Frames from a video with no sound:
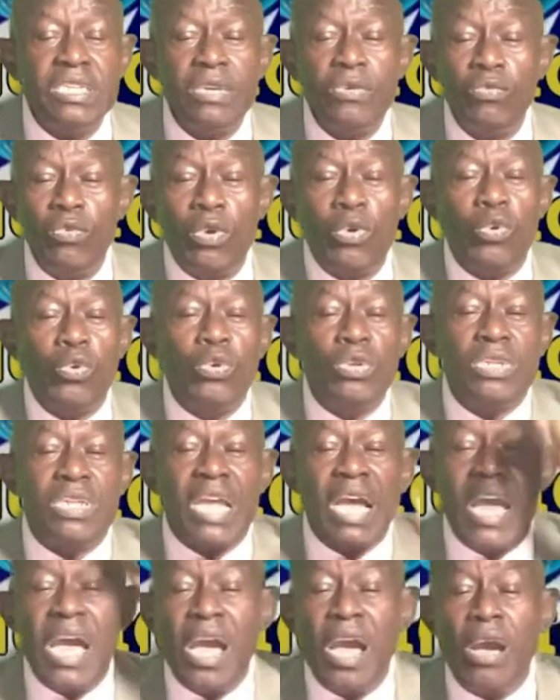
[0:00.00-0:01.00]
will go
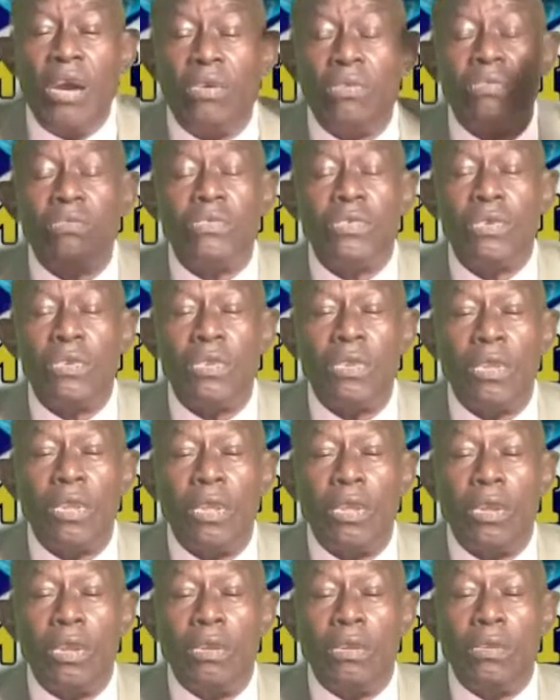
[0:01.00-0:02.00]
down
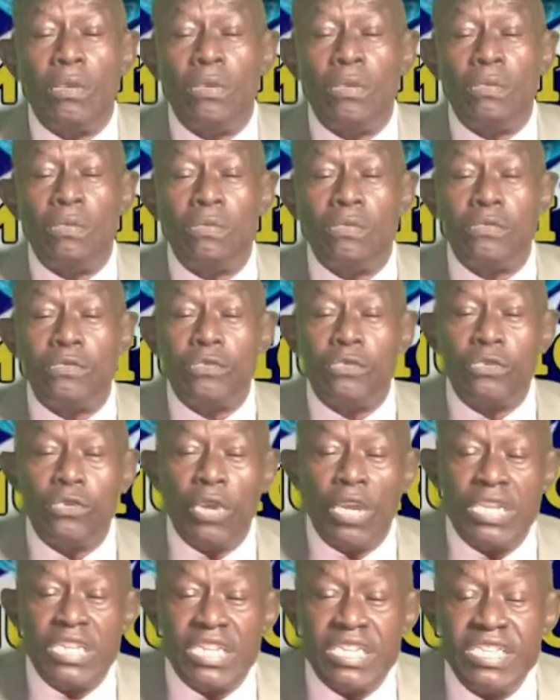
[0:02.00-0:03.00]
to
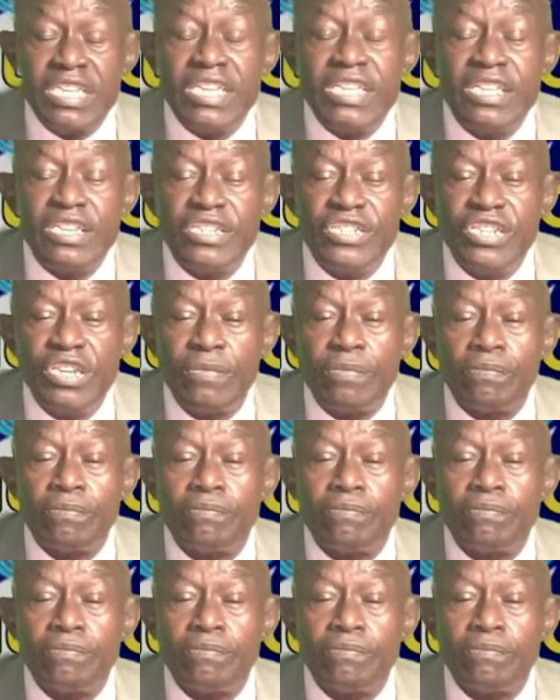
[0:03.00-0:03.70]
a dictatorship.